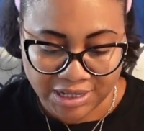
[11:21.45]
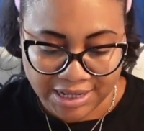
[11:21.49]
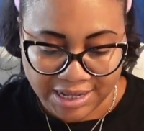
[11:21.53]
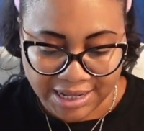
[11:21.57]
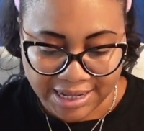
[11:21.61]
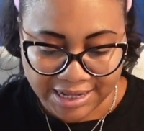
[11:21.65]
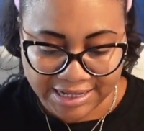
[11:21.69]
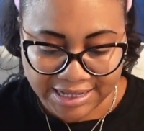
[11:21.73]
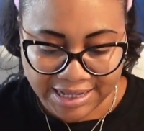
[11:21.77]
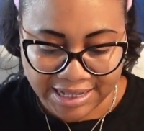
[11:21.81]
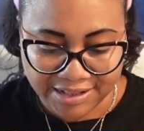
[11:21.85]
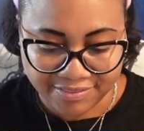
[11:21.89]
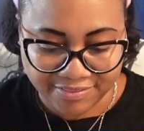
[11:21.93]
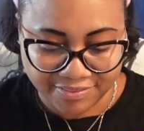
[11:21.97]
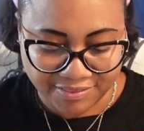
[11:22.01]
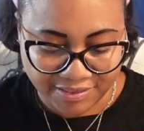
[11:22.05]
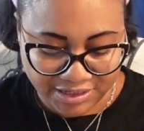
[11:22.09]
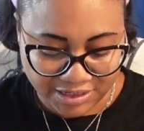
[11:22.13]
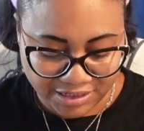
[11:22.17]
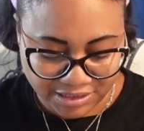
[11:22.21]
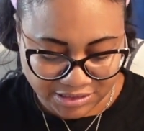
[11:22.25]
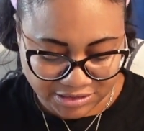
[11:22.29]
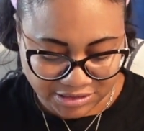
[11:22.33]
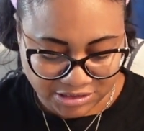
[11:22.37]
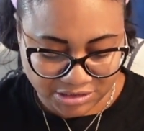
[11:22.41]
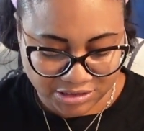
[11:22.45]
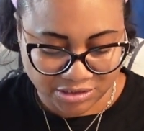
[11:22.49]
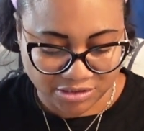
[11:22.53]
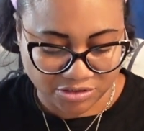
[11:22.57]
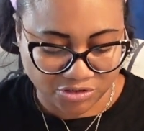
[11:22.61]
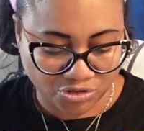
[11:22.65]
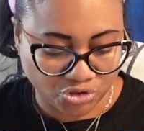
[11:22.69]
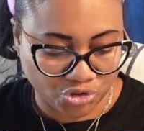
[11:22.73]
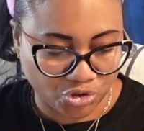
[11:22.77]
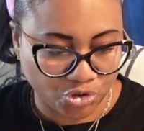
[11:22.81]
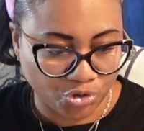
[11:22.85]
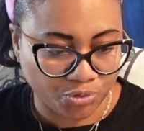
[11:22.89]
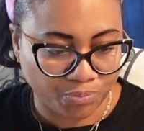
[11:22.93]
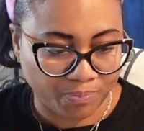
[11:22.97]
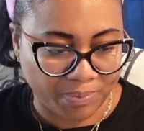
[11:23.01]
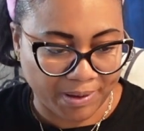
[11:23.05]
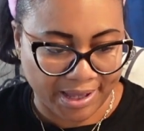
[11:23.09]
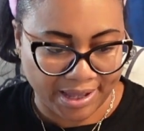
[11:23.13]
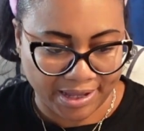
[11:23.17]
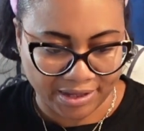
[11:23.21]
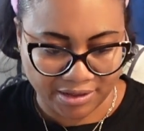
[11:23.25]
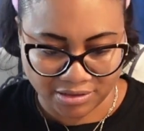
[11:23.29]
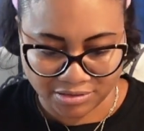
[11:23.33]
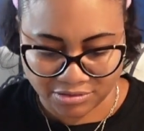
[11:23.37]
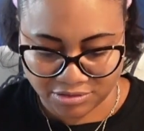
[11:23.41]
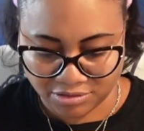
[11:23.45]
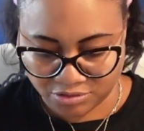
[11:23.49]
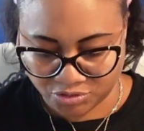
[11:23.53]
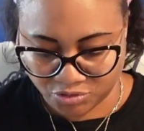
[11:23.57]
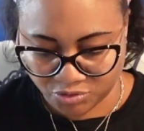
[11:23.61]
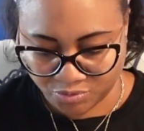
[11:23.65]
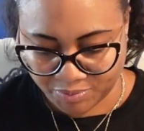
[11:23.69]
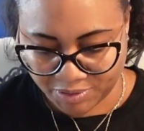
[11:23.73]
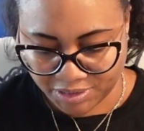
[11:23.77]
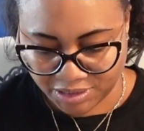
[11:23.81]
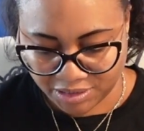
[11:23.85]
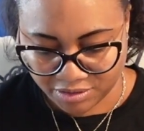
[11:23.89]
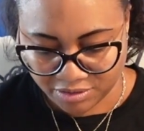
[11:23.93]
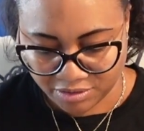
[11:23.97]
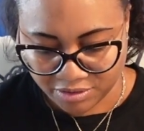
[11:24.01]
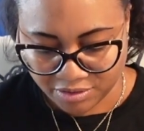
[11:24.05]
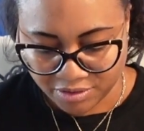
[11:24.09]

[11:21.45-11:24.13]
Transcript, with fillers: I got this two pack, is it two pack?